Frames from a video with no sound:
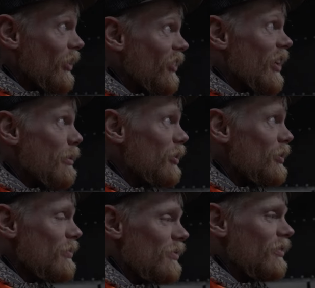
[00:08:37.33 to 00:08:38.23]
an example
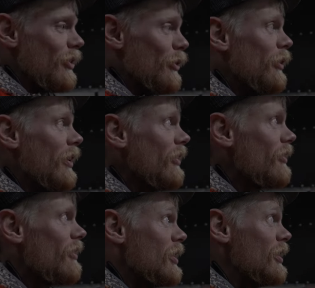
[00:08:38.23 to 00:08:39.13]
of your grunt?
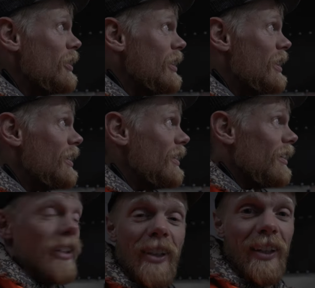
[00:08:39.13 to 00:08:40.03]
Eh.
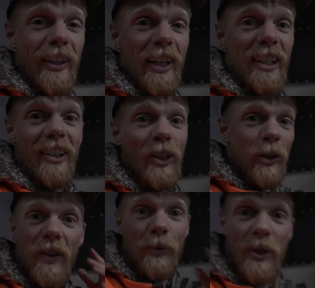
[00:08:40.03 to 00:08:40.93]
And
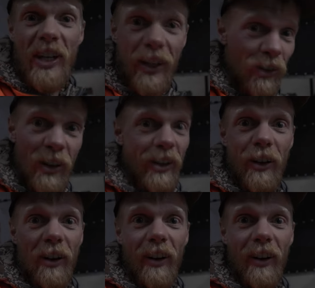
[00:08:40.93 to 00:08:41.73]
literally three seconds later,